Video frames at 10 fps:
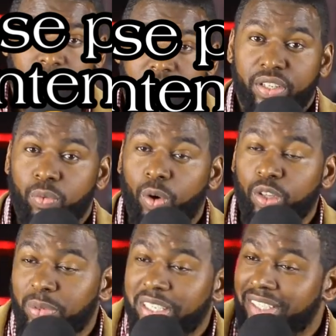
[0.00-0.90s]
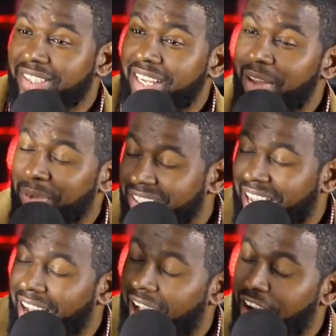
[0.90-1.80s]
It's worth being said because
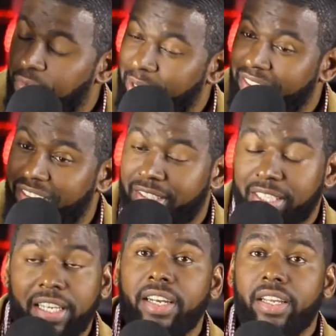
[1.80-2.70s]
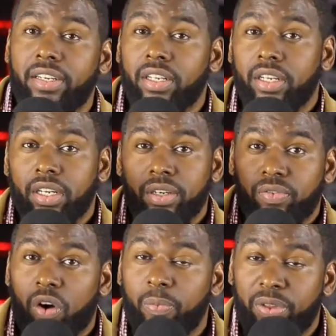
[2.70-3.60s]
I've been seeing it
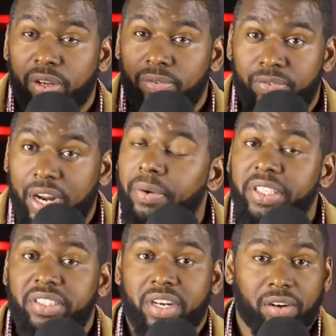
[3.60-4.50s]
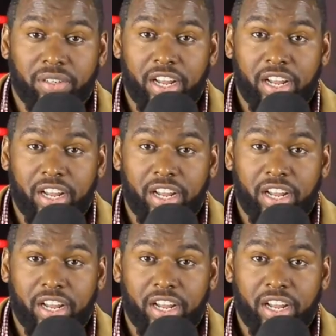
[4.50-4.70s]
from the very start.